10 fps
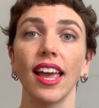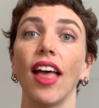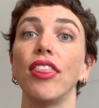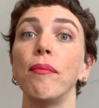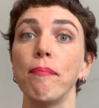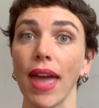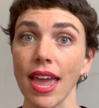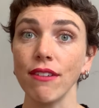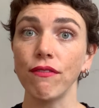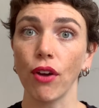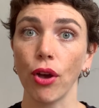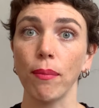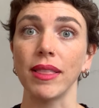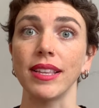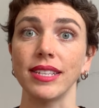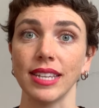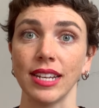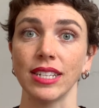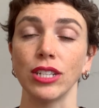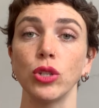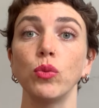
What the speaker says: the main verb in the sentence